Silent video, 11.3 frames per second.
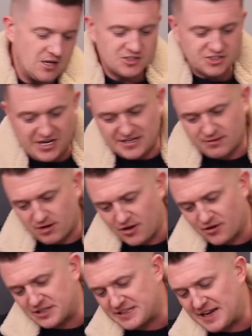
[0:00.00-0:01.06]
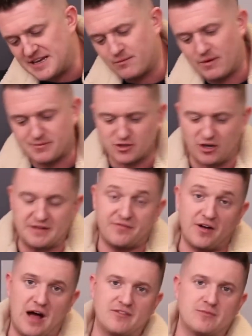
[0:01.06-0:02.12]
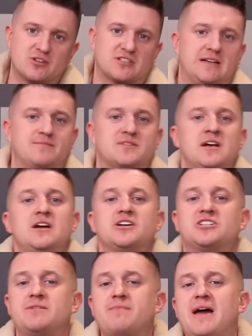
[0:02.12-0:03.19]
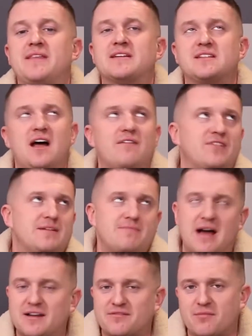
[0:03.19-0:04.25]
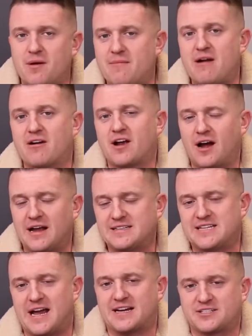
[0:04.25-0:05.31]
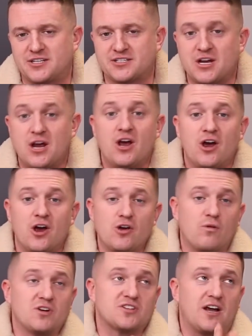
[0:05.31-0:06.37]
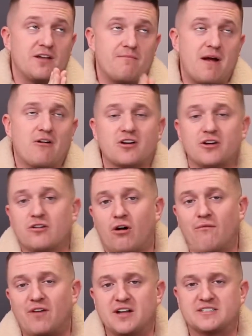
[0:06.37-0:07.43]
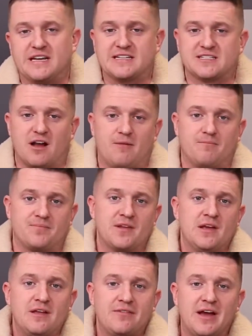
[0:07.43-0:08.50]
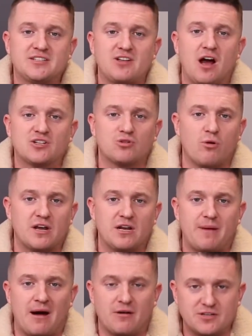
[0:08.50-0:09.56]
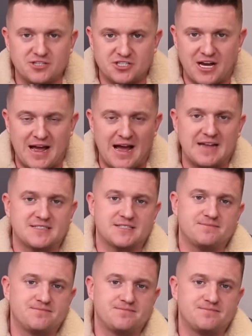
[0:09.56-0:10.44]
she ended up going on a dating website for other Muslims. She met this lovely man from America in Texas who was an American convert to Islam. They started talking about jihad.